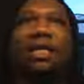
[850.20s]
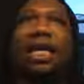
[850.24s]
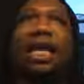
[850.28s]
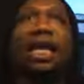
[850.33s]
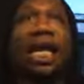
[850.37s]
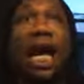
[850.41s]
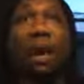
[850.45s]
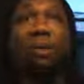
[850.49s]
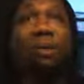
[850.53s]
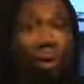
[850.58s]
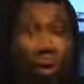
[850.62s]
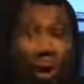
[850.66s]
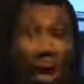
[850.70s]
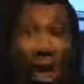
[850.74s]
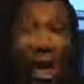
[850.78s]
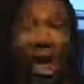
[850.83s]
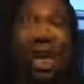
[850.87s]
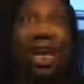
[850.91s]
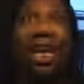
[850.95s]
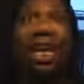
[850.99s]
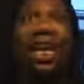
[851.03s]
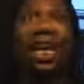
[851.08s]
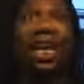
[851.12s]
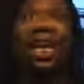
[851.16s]
said, "I'm
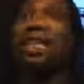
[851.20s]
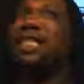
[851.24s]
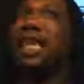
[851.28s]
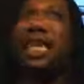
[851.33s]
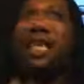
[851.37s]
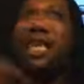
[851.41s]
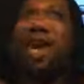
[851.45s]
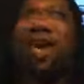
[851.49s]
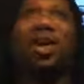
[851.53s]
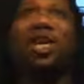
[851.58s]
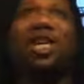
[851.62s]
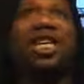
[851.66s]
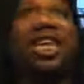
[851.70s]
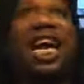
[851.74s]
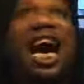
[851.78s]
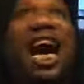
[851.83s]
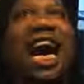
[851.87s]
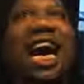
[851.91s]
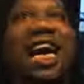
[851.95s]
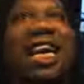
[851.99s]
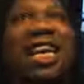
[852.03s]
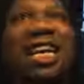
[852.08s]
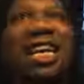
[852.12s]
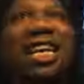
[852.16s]
Greek." They say, "No, you're
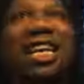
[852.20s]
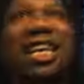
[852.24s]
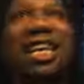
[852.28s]
not."